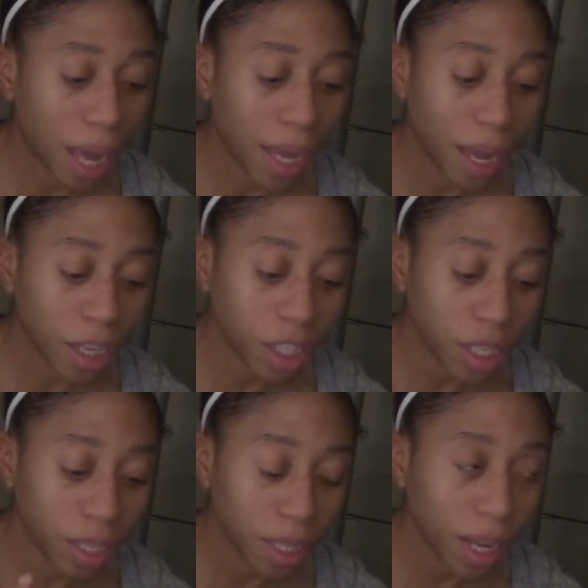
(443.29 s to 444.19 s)
I
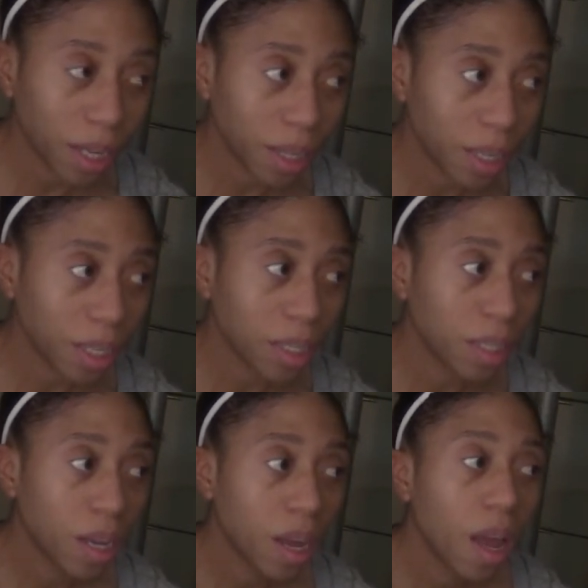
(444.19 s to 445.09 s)
actually take this
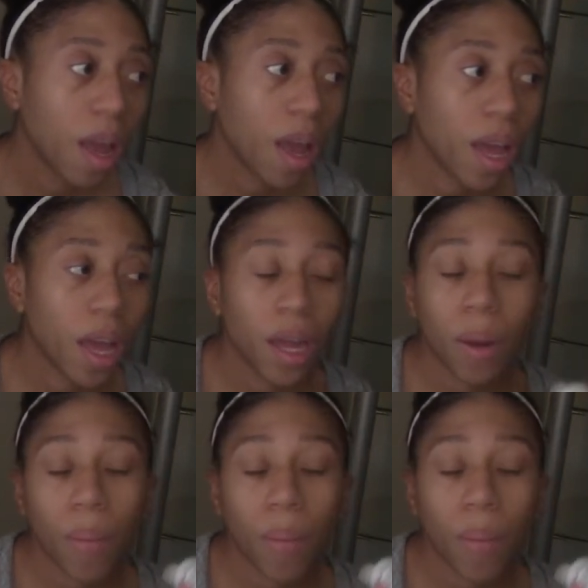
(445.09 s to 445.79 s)
and